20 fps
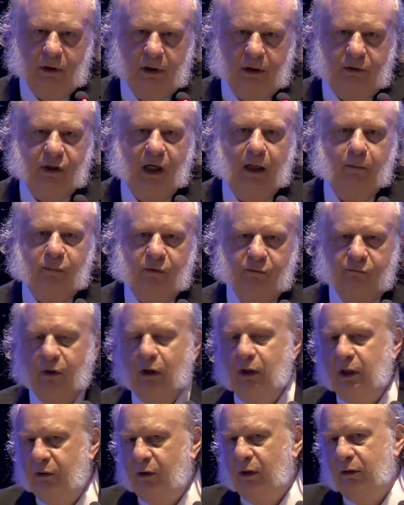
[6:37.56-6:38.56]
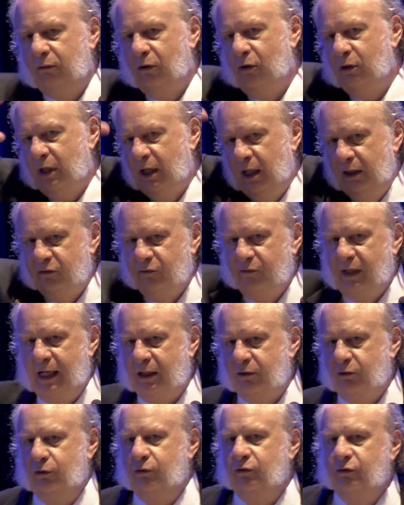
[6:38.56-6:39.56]
attempts, all kinds of
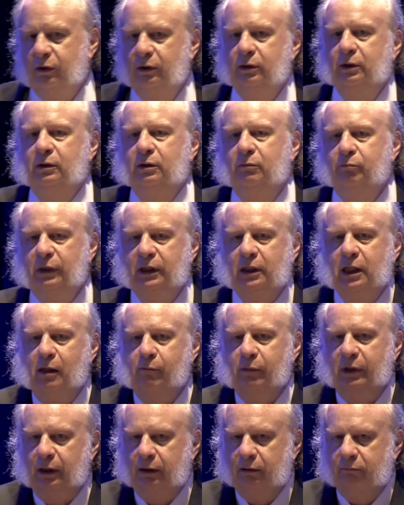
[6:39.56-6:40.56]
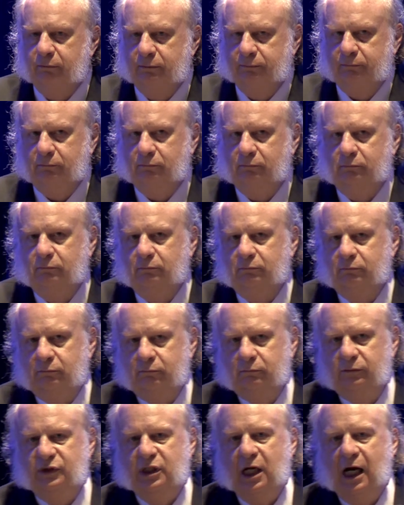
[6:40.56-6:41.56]
actors becoming
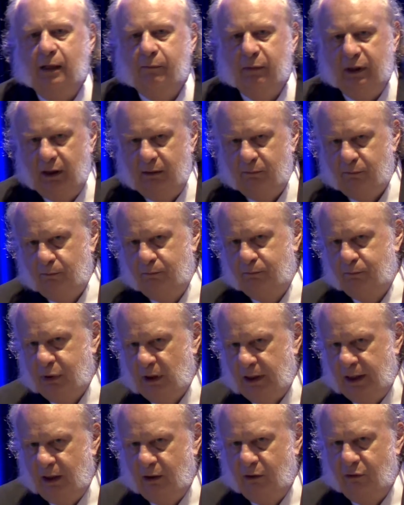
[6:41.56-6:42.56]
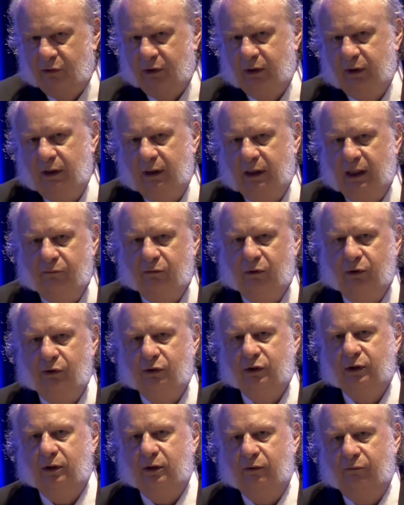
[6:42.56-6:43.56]
dominant players in the
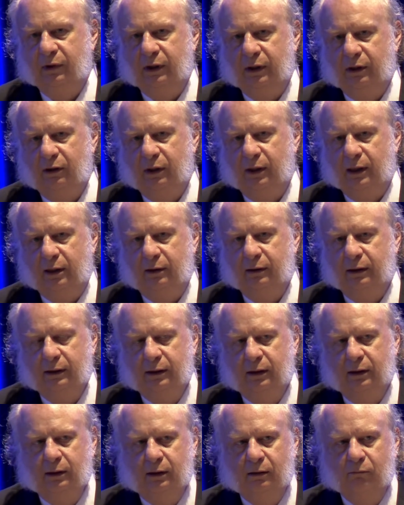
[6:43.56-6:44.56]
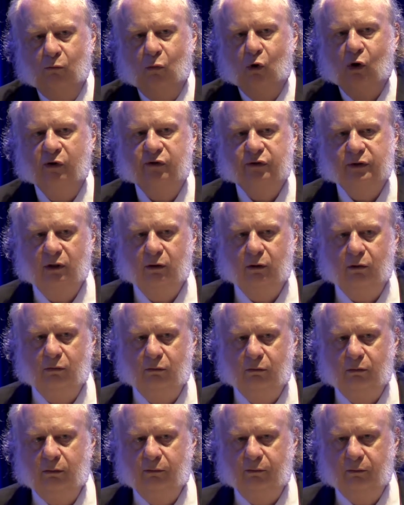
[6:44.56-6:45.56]
evolution of the internet, more
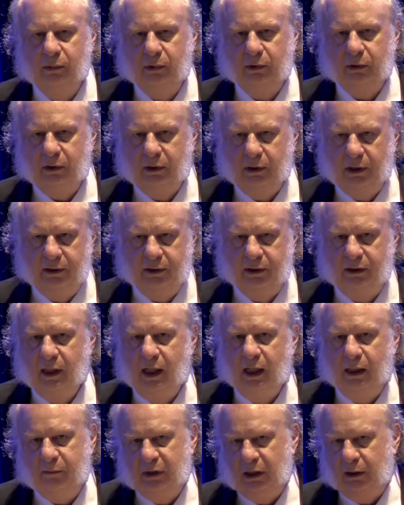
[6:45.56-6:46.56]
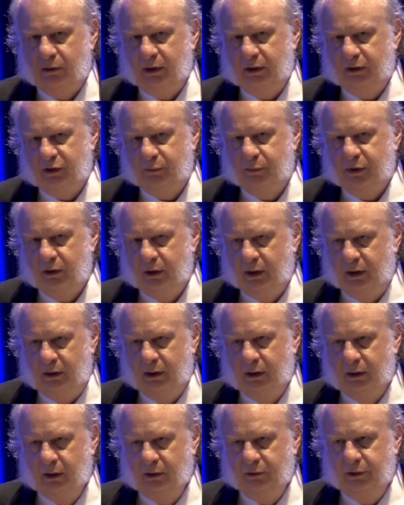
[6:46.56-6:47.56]
so at the time, anyway, in this period,
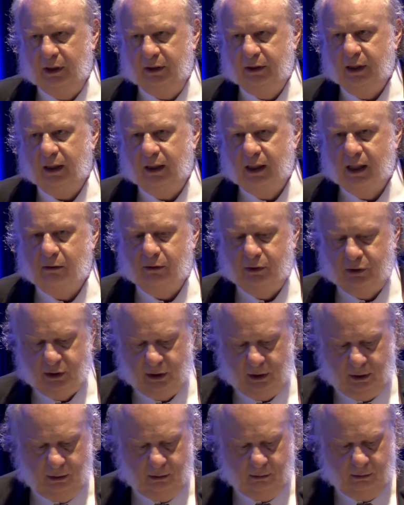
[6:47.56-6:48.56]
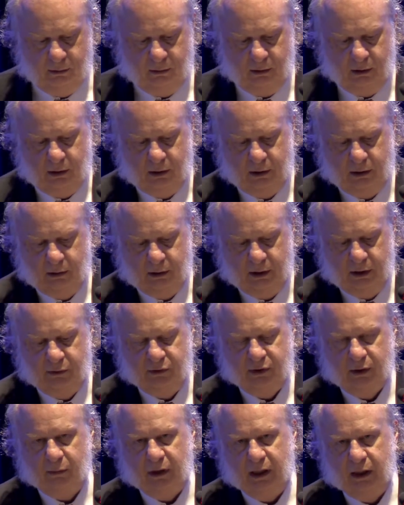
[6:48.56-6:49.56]
than technology in
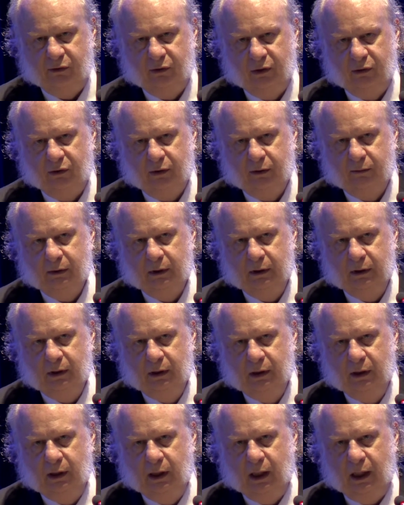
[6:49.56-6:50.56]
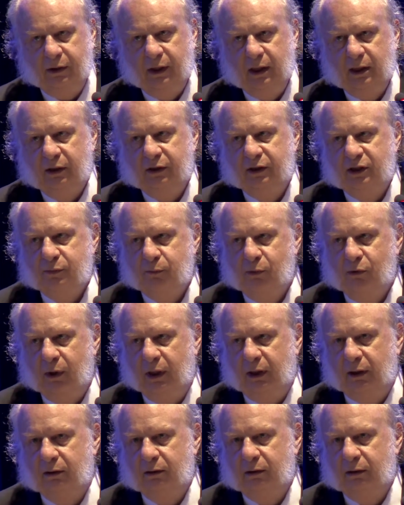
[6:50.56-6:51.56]
some cases. I think at this
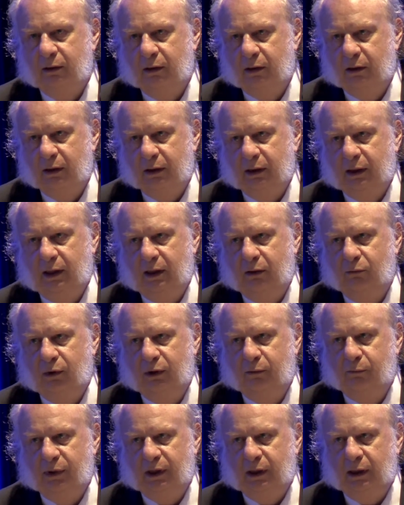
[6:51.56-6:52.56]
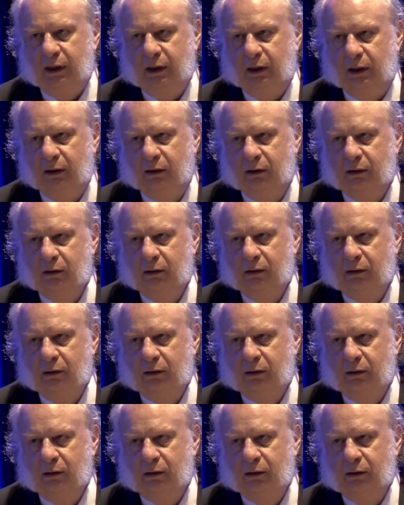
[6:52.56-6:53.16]
point he would be